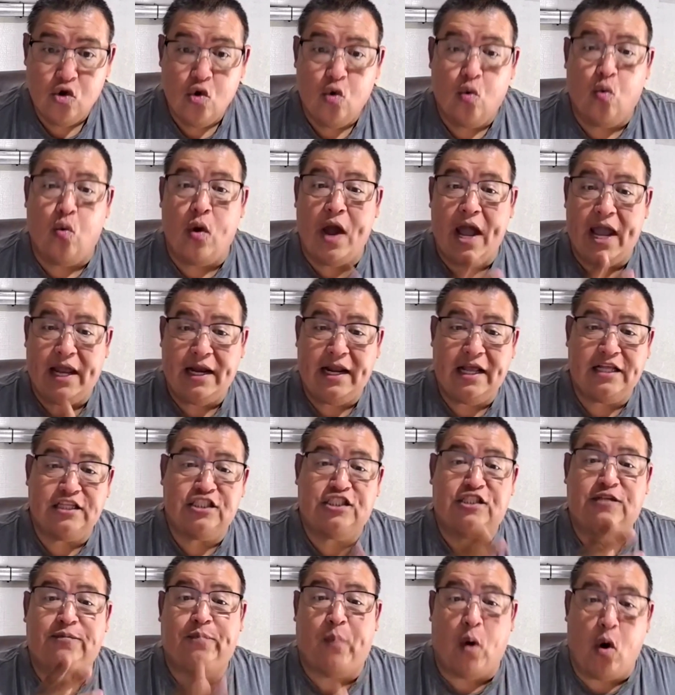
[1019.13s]
went and
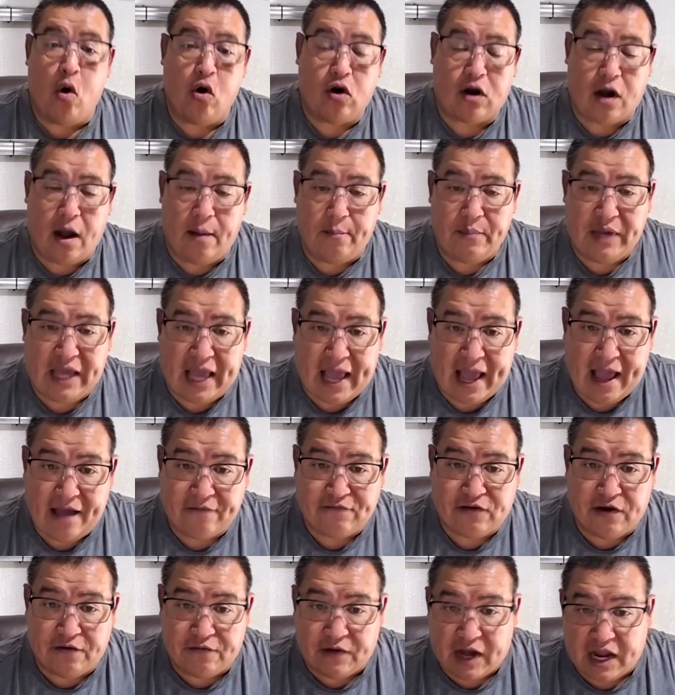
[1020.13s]
spoke on
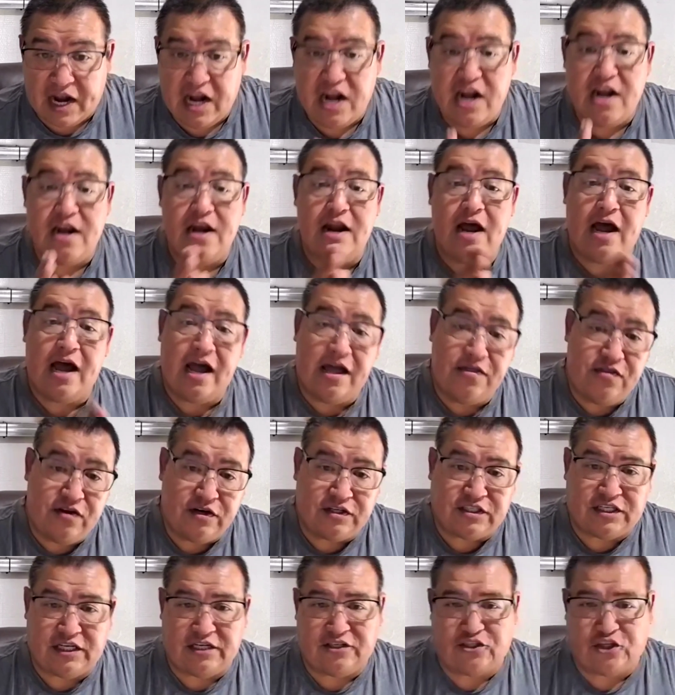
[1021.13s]
behalf of
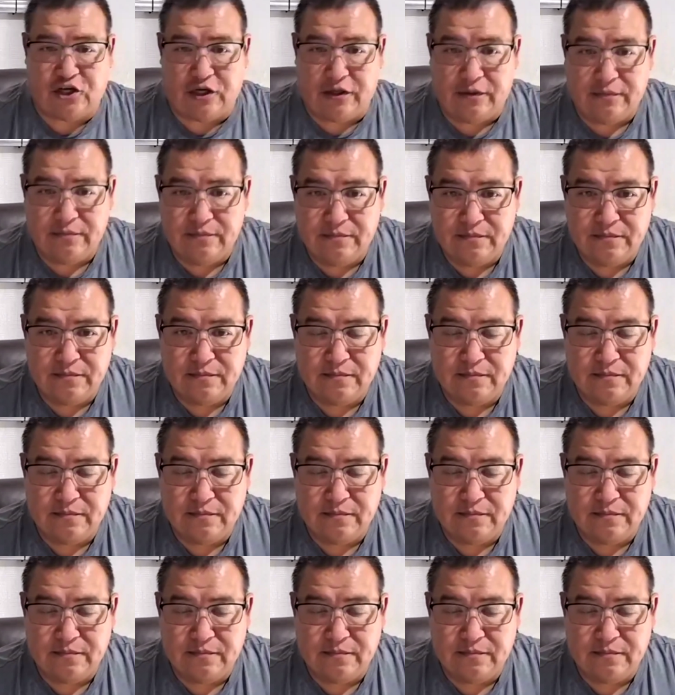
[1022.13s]
another teacher